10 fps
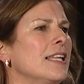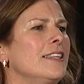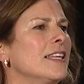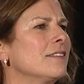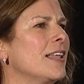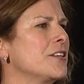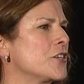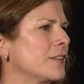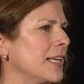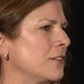that
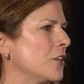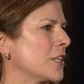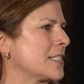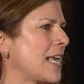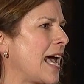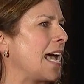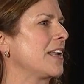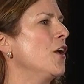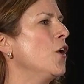allegedly looks at